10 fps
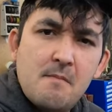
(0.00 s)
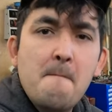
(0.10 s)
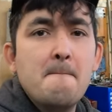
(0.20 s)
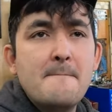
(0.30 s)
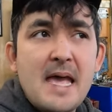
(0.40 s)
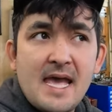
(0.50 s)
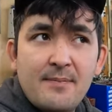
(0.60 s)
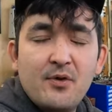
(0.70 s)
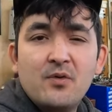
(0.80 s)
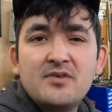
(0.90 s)

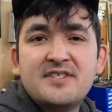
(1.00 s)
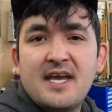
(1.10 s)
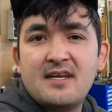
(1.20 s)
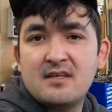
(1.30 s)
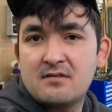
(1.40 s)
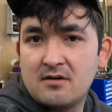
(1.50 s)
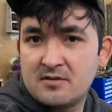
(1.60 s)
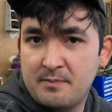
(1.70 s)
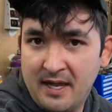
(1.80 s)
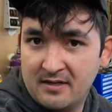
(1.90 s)
maybe we'll sand it and throw
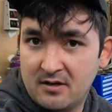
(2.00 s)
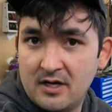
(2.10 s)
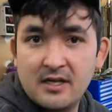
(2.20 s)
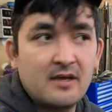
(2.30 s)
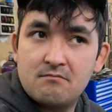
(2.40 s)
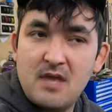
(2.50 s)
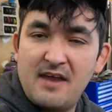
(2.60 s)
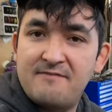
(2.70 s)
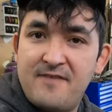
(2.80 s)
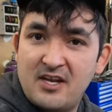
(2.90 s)
some paint on it.
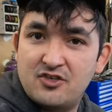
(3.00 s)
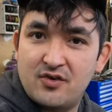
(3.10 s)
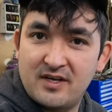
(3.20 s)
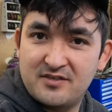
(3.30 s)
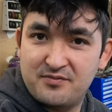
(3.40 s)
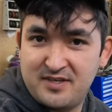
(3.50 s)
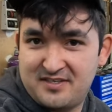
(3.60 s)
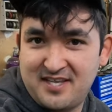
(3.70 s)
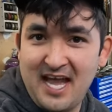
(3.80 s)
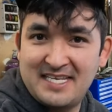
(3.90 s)
Adventurous, we
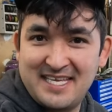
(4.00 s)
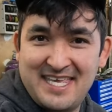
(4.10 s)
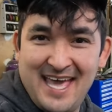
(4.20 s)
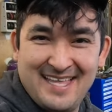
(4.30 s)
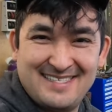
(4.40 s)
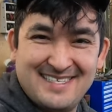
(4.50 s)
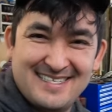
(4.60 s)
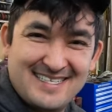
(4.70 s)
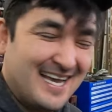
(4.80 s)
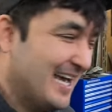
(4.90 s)
decide to get.
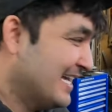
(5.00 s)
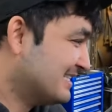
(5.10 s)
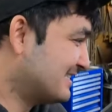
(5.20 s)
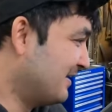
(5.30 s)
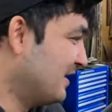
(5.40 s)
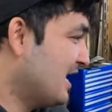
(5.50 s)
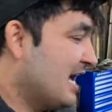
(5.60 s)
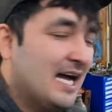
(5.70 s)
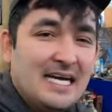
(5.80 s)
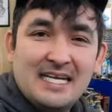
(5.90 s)
So
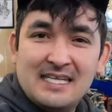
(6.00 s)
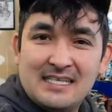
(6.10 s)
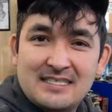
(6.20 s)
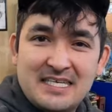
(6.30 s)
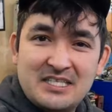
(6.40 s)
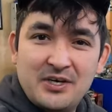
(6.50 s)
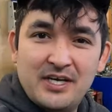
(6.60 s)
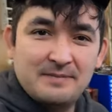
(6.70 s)
let's get to